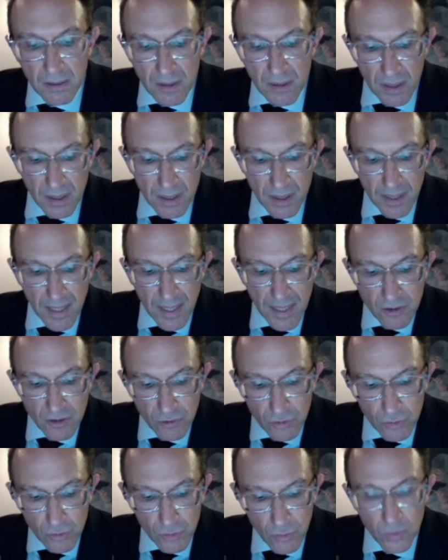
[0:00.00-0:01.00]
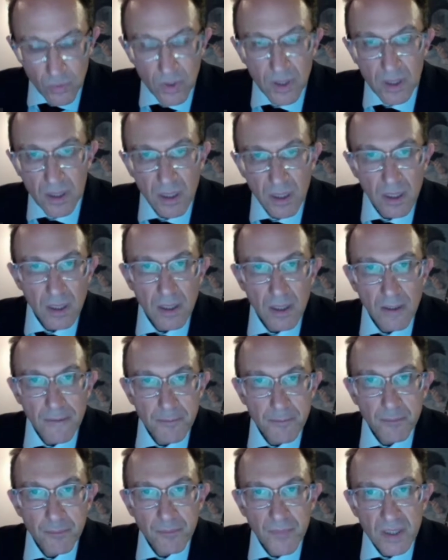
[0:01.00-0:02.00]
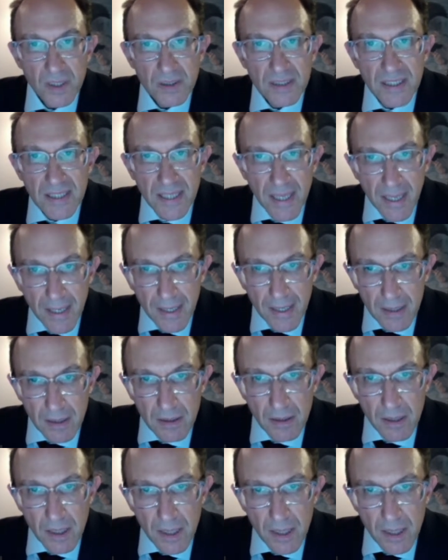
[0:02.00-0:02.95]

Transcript: it has to do with decay.